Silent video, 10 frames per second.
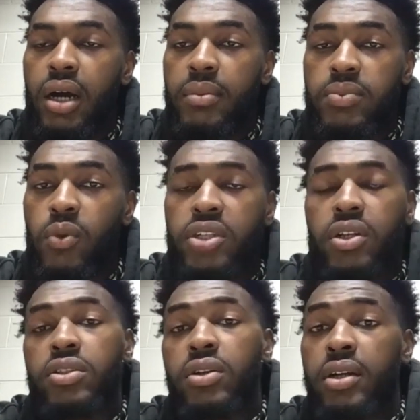it's more
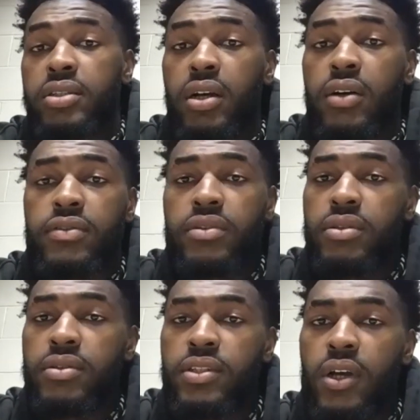so to
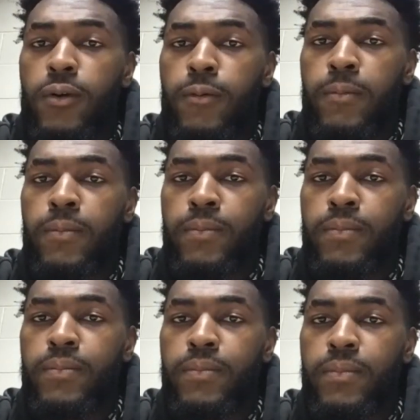ourselves.
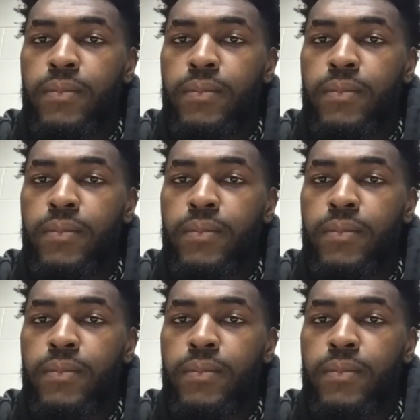So.